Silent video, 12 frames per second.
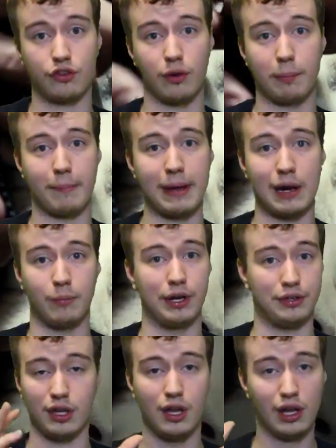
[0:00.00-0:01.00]
Superman
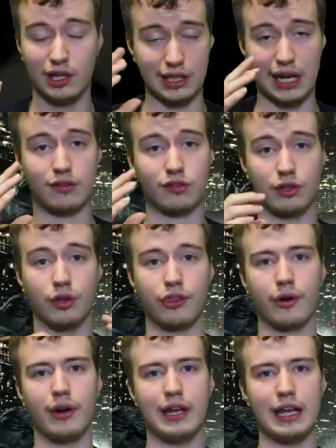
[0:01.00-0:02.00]
with Lex
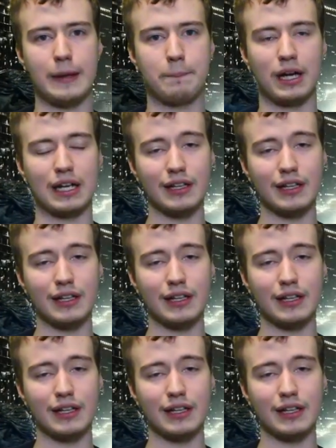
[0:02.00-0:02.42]
Luthor in it, but